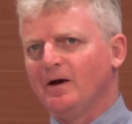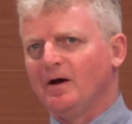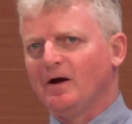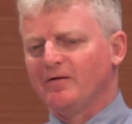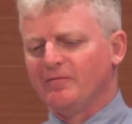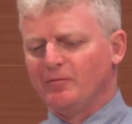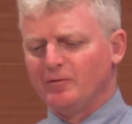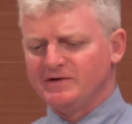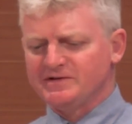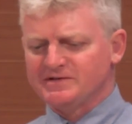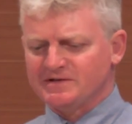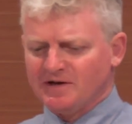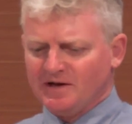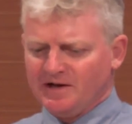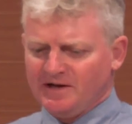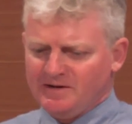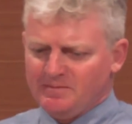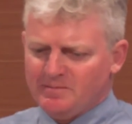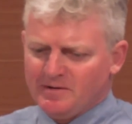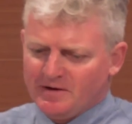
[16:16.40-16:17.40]
I've
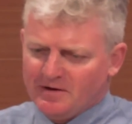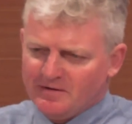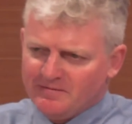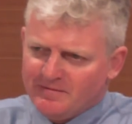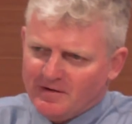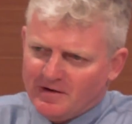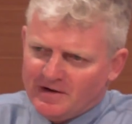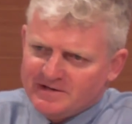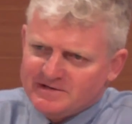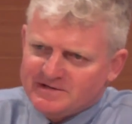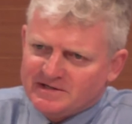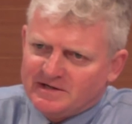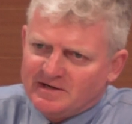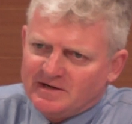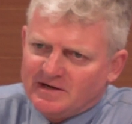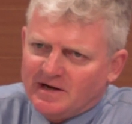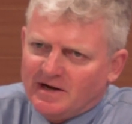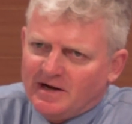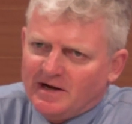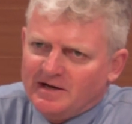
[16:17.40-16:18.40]
recently been advising
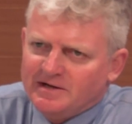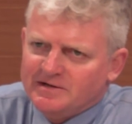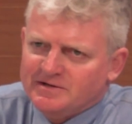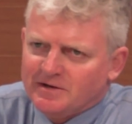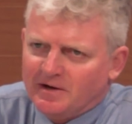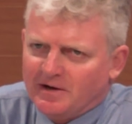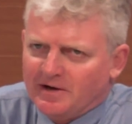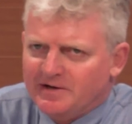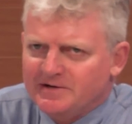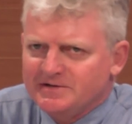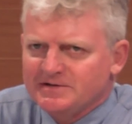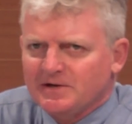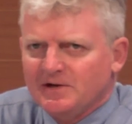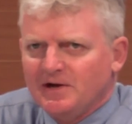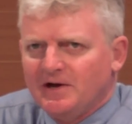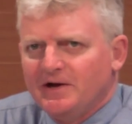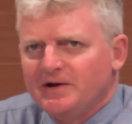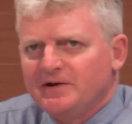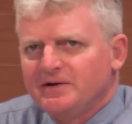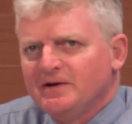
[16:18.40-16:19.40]
a Chinese
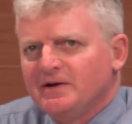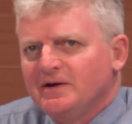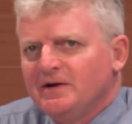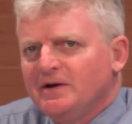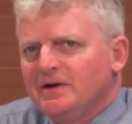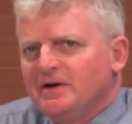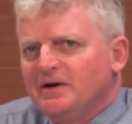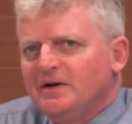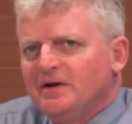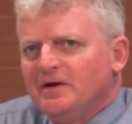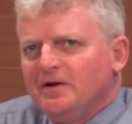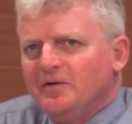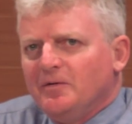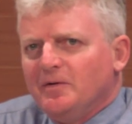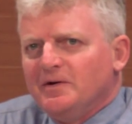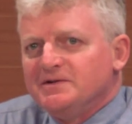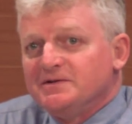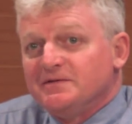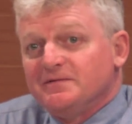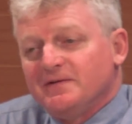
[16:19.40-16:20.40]
client who
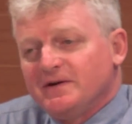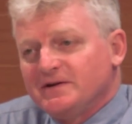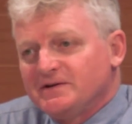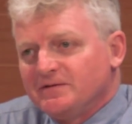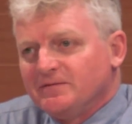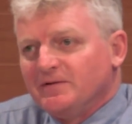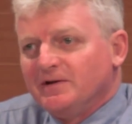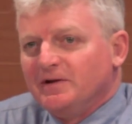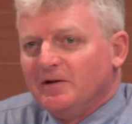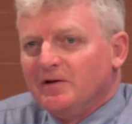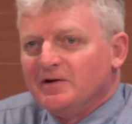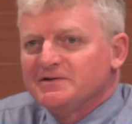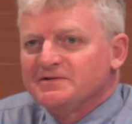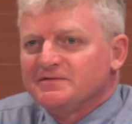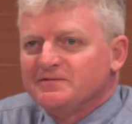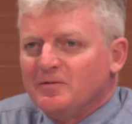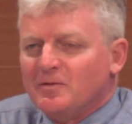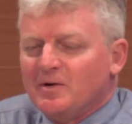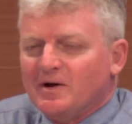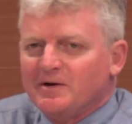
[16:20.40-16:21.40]
has effectively lost
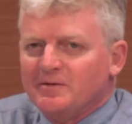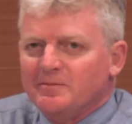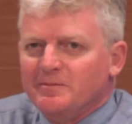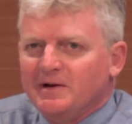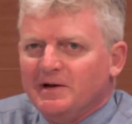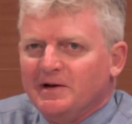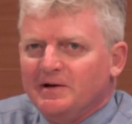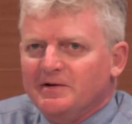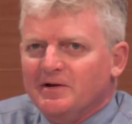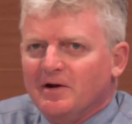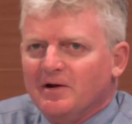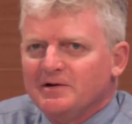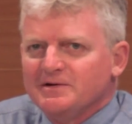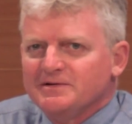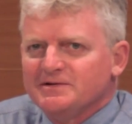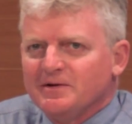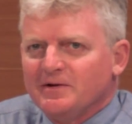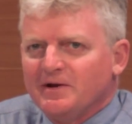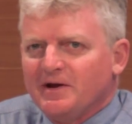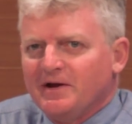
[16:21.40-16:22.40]
$400 million
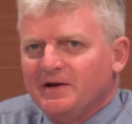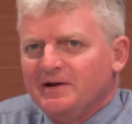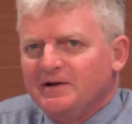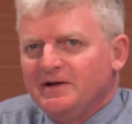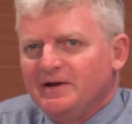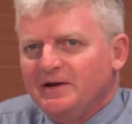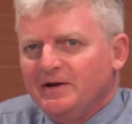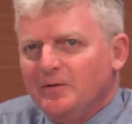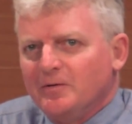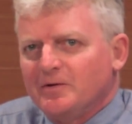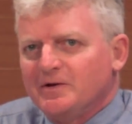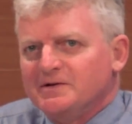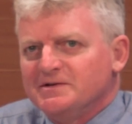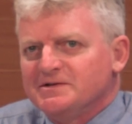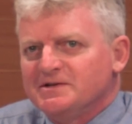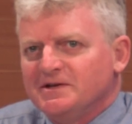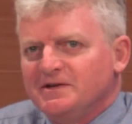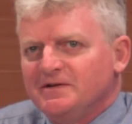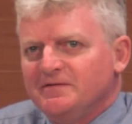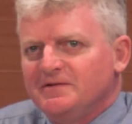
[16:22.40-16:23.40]
on a
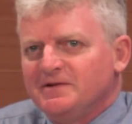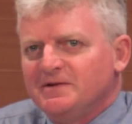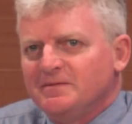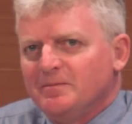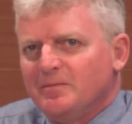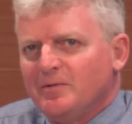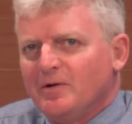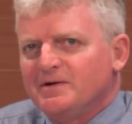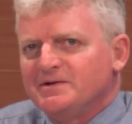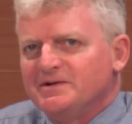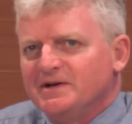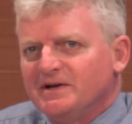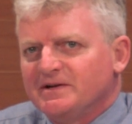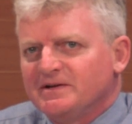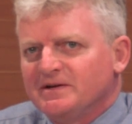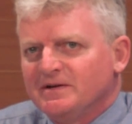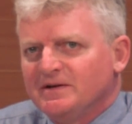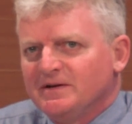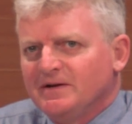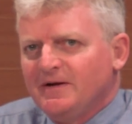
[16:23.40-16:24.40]
ill-conceived project.